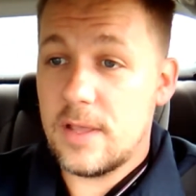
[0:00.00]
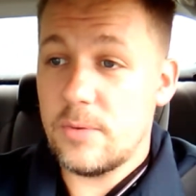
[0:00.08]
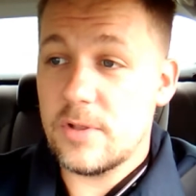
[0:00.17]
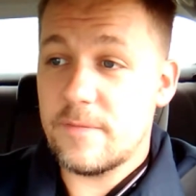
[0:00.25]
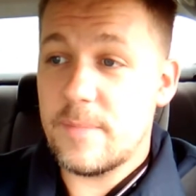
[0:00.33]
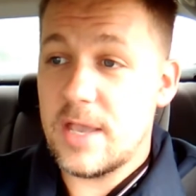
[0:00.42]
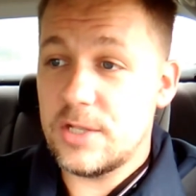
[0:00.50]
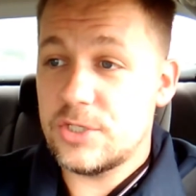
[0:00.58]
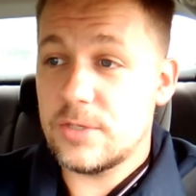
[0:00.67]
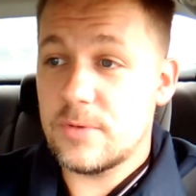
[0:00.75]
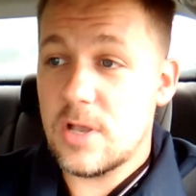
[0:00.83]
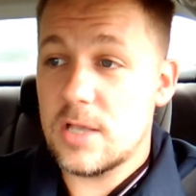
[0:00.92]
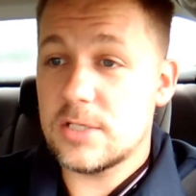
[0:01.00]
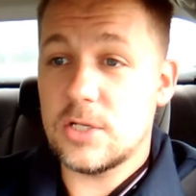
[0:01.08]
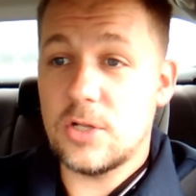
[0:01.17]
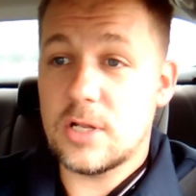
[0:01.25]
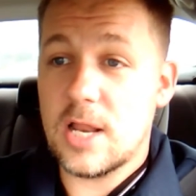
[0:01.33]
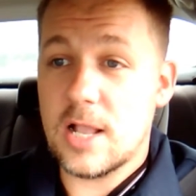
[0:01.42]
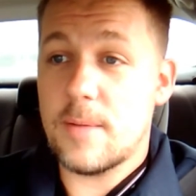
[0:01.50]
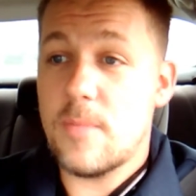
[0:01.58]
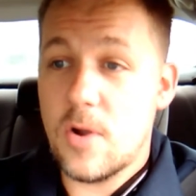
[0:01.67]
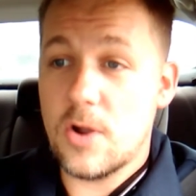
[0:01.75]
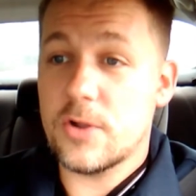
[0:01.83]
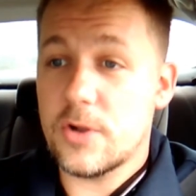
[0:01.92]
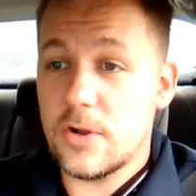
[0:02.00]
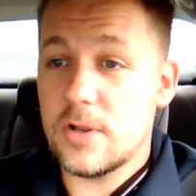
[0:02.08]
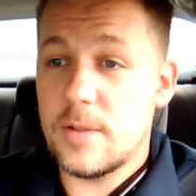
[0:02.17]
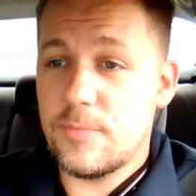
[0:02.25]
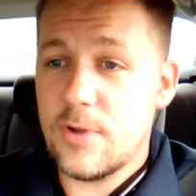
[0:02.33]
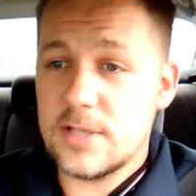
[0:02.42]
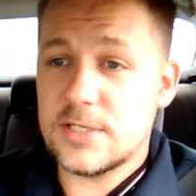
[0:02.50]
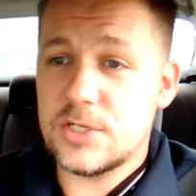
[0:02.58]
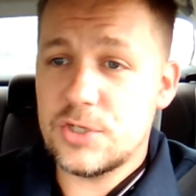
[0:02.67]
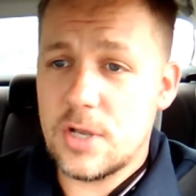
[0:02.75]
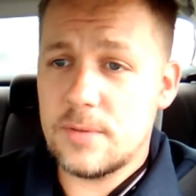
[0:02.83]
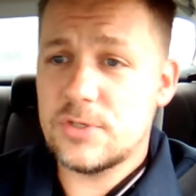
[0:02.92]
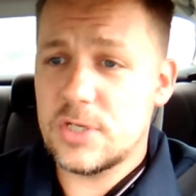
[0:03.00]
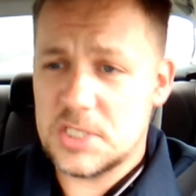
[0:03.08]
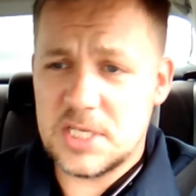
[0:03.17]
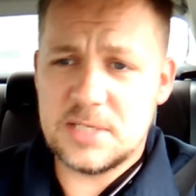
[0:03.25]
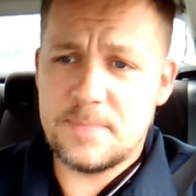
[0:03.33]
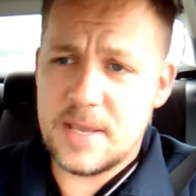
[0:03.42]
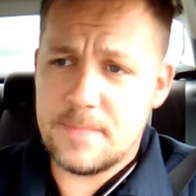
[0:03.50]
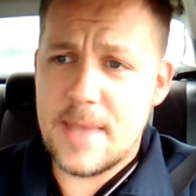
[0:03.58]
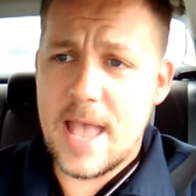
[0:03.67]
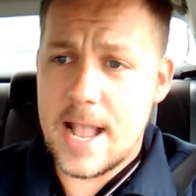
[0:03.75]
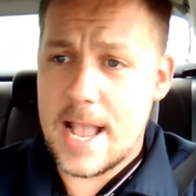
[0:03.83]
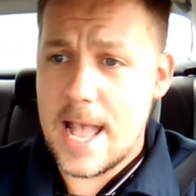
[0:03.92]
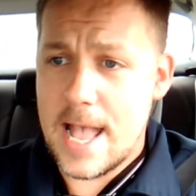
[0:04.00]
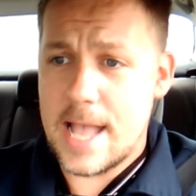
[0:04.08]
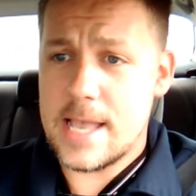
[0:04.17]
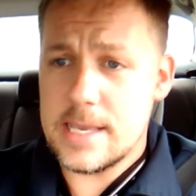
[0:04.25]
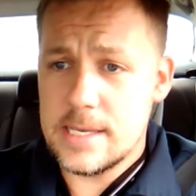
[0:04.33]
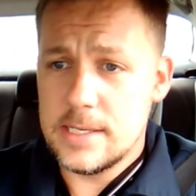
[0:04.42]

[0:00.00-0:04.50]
They would have made Jim Acosta look like a martyr, and President Trump's just this big bad guy.